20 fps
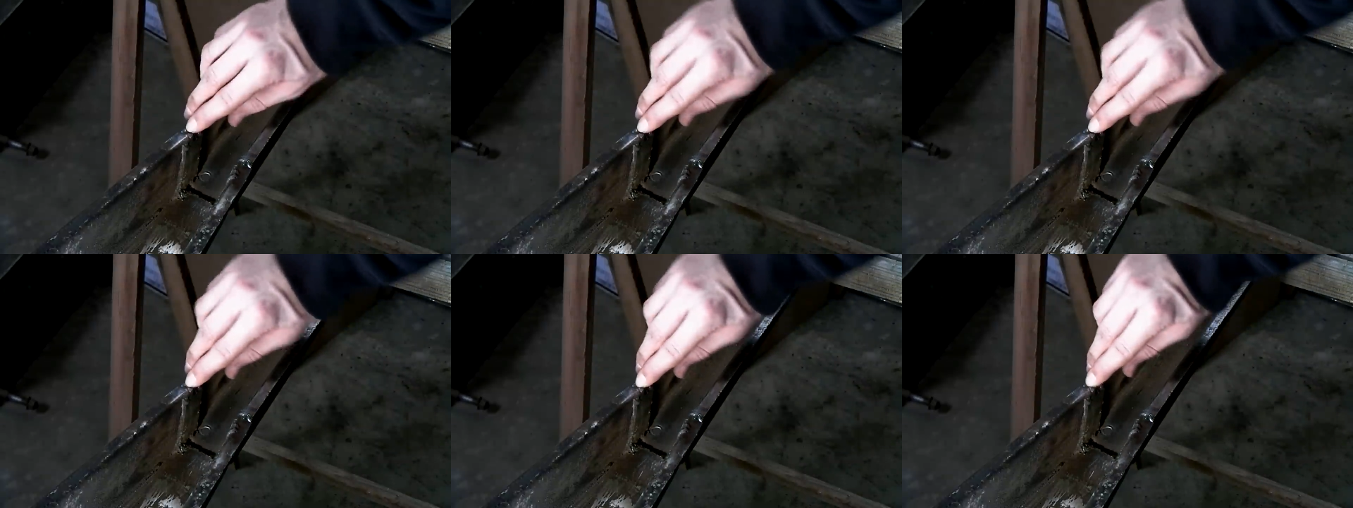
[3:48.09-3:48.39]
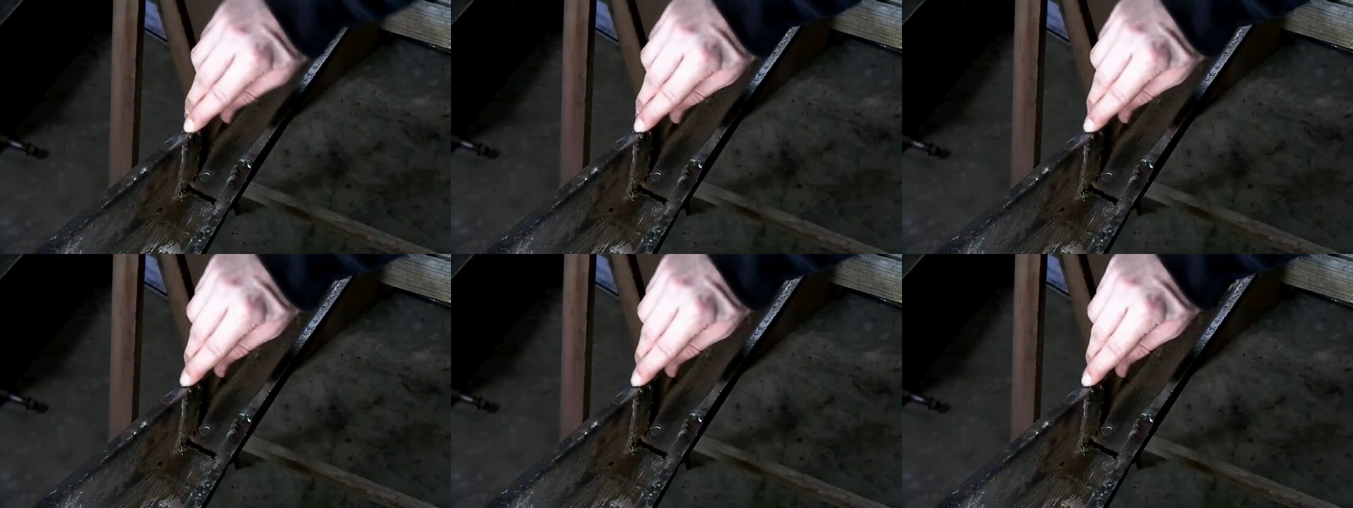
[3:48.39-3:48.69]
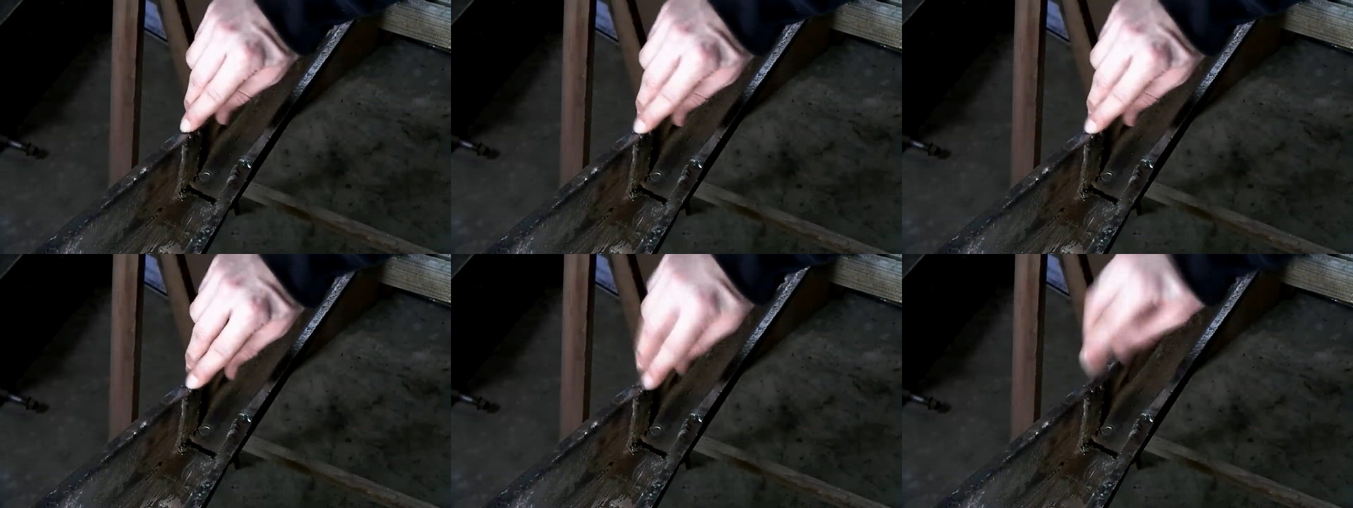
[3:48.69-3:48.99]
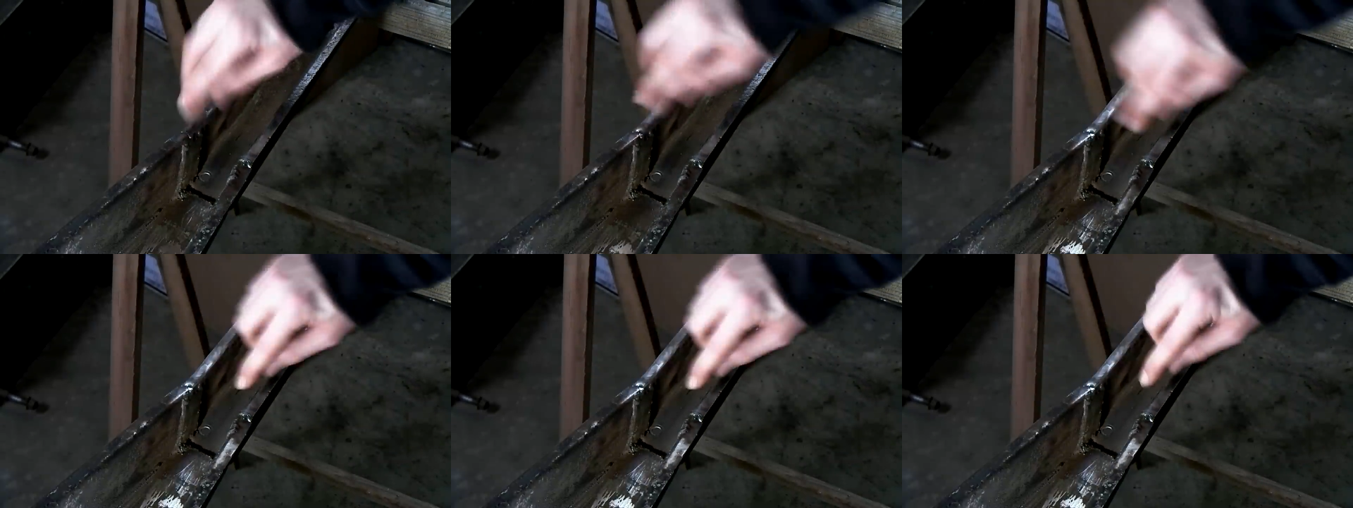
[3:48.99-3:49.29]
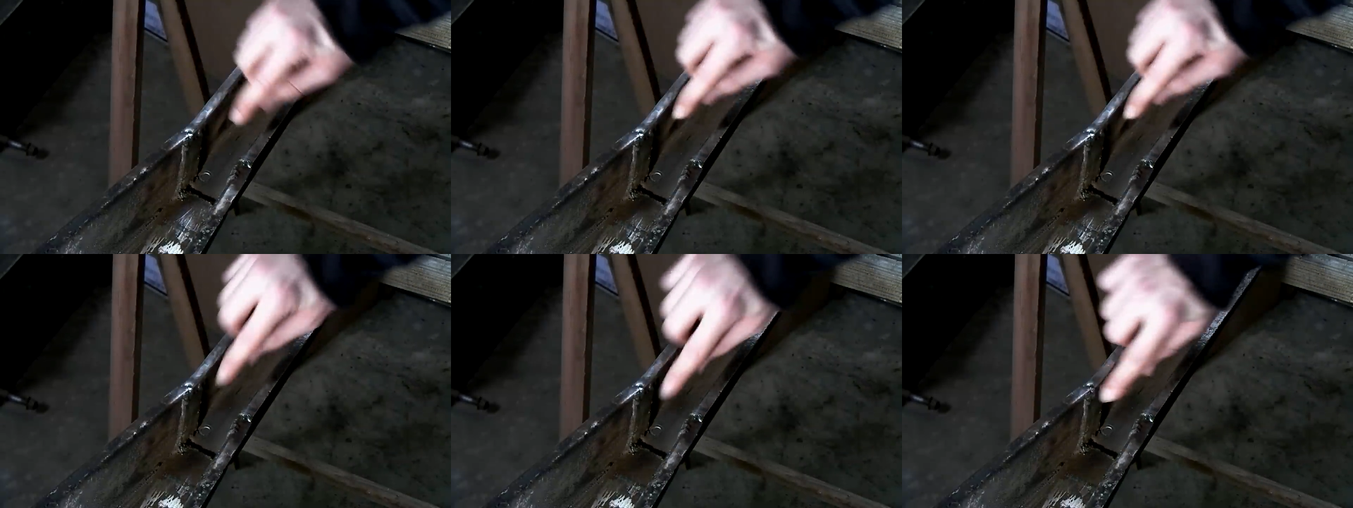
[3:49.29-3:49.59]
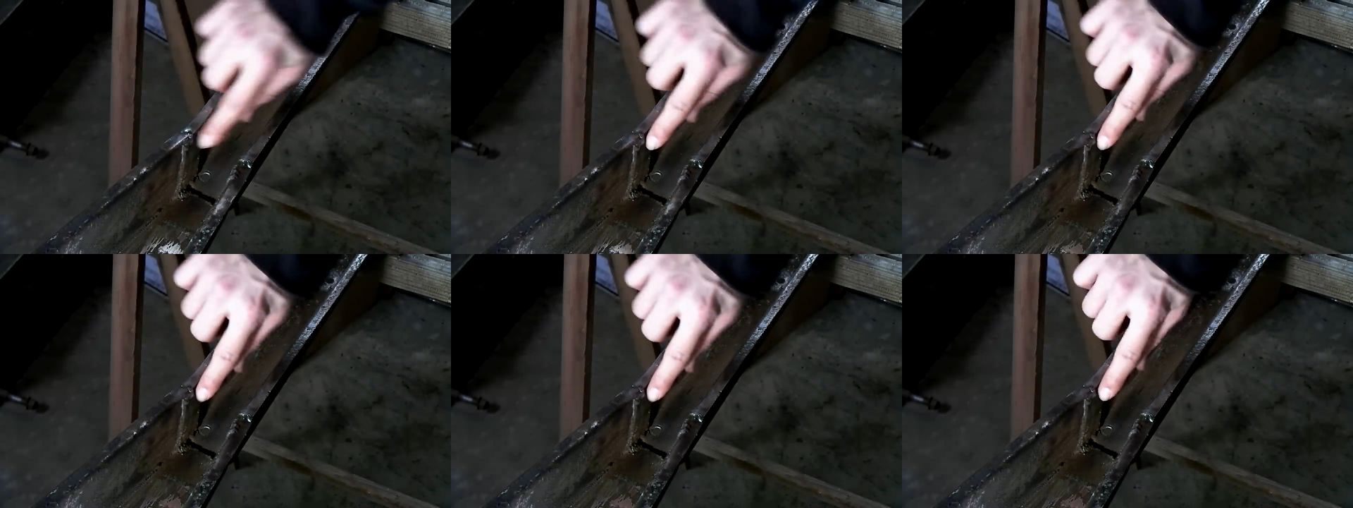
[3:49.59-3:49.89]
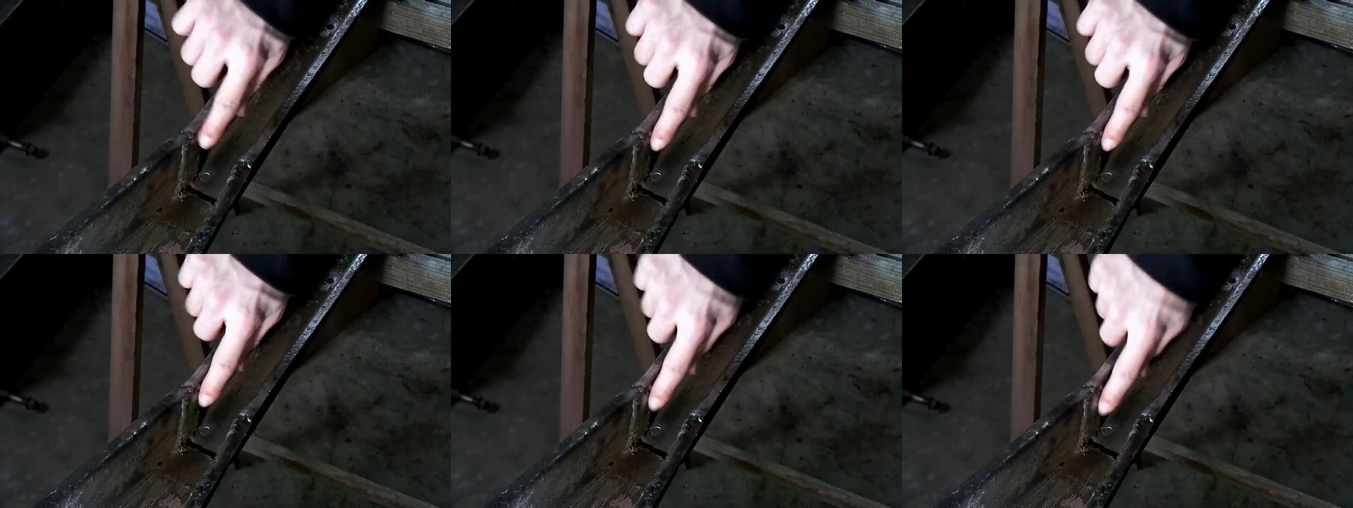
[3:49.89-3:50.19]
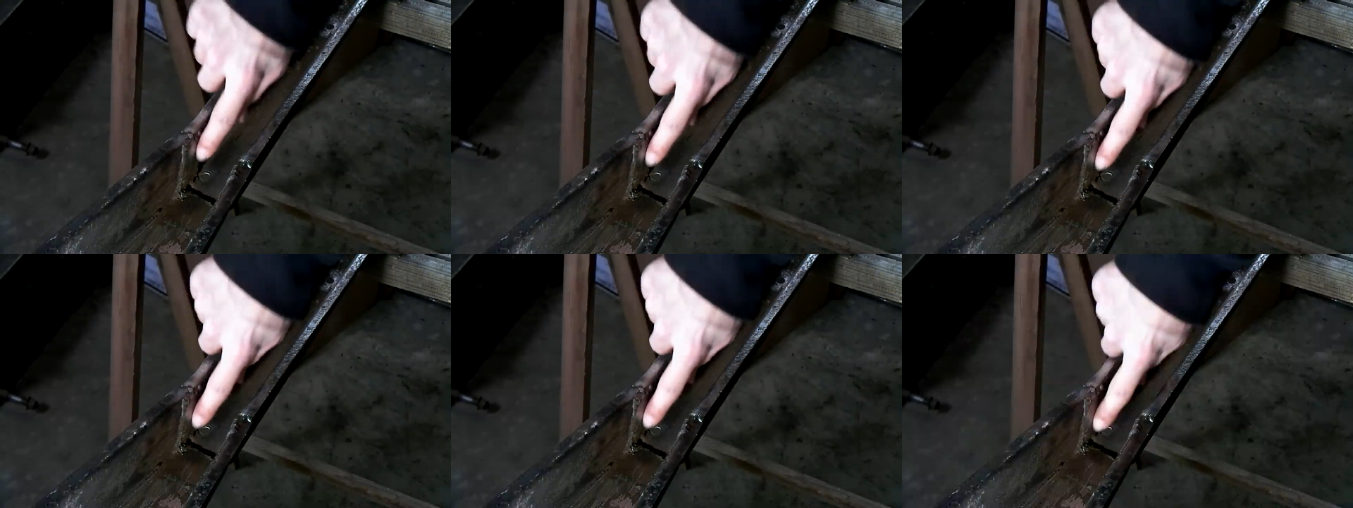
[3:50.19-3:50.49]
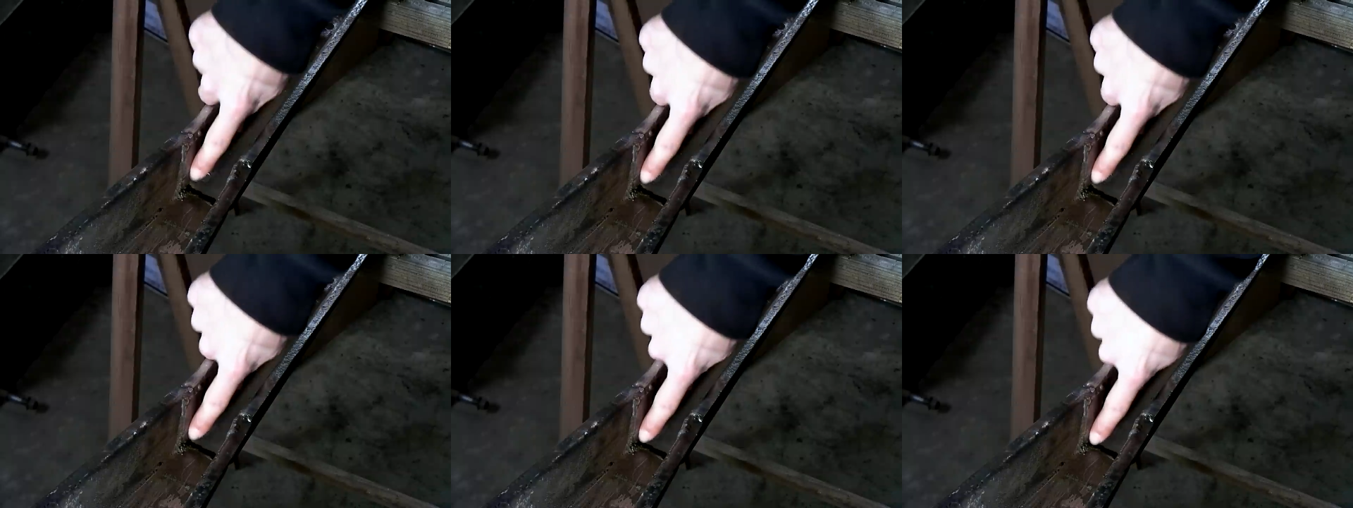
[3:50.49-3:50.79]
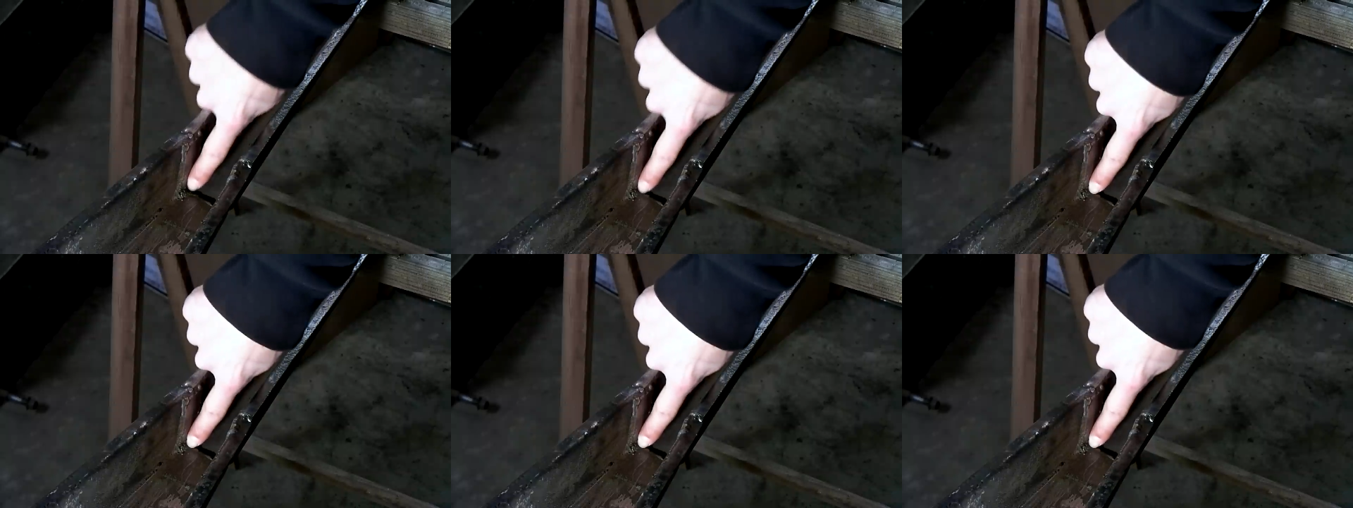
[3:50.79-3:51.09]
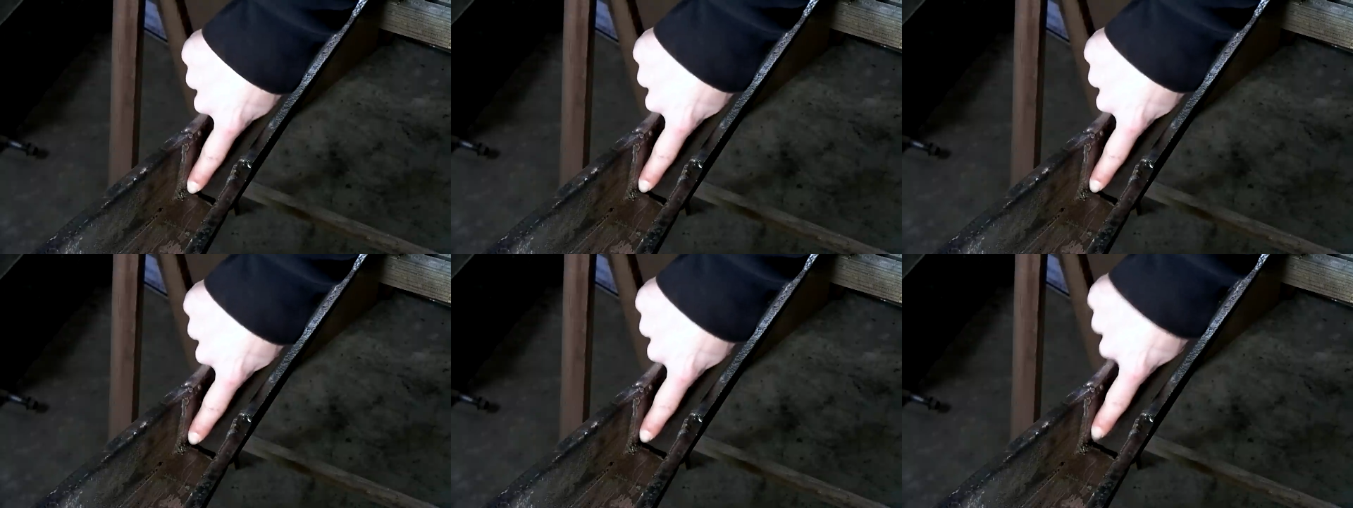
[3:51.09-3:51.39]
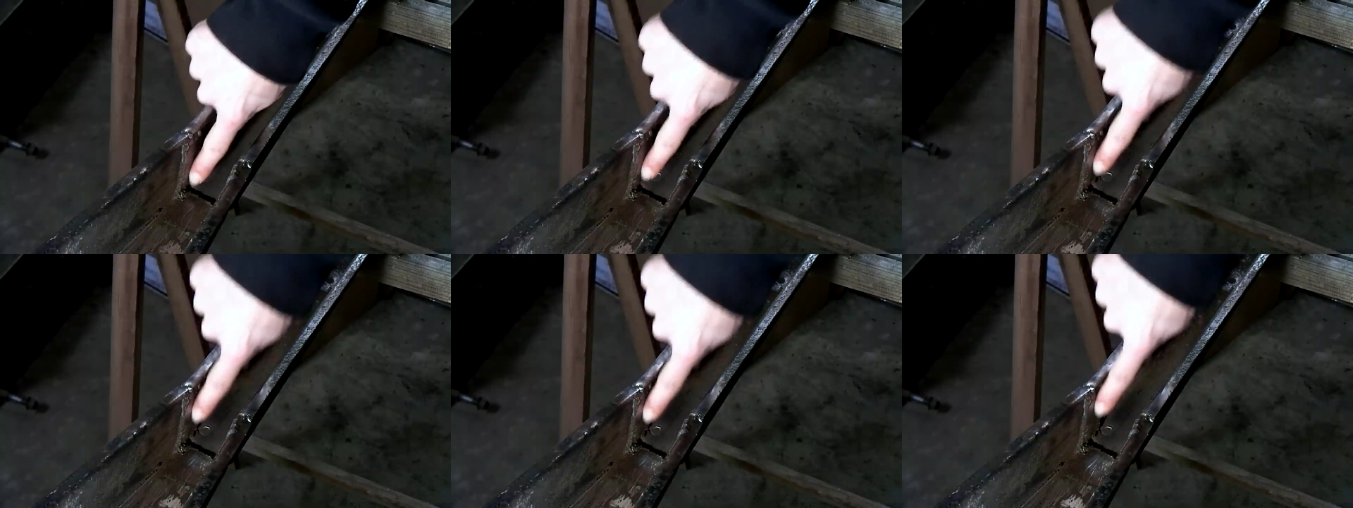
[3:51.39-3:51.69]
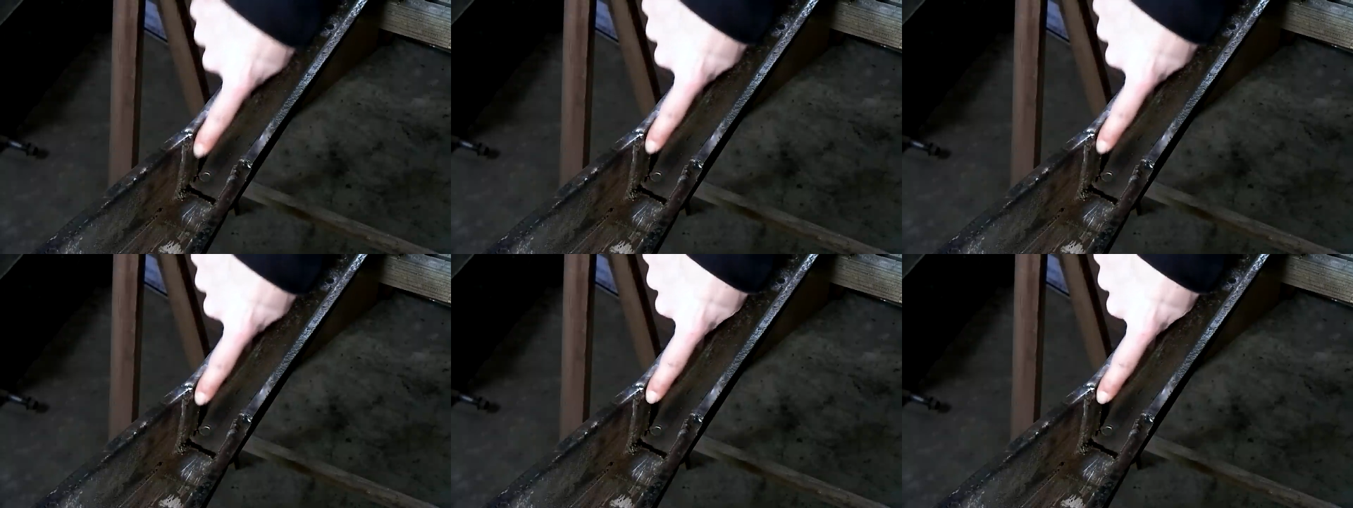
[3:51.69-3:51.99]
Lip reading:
(no speaker visible)